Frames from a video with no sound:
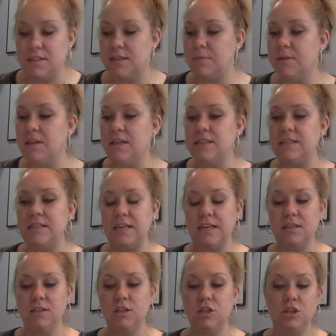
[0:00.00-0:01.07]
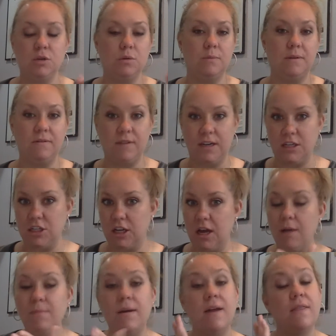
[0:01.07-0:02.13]
Some of these things she will be
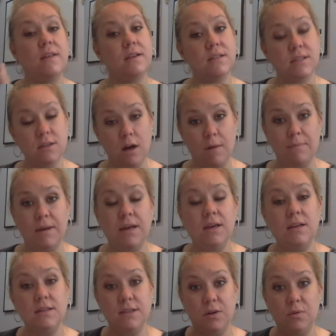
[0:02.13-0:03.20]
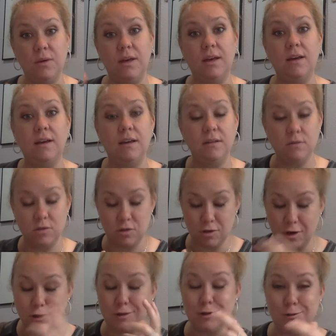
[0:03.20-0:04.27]
finishing up and then stopping until we
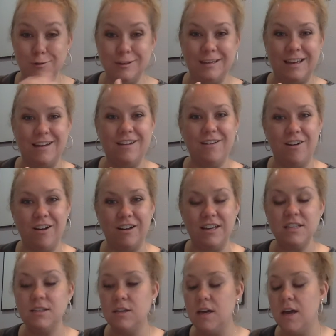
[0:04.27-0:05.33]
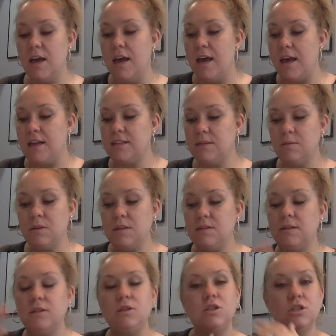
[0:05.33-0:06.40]
start school again in August. And some of
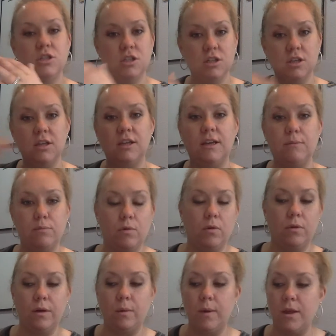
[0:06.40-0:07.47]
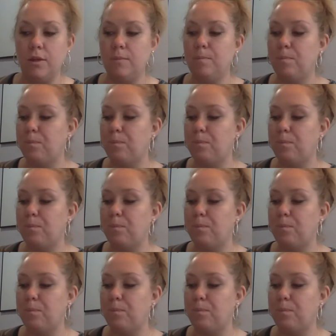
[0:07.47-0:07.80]
these things she's just going to keep rolling with.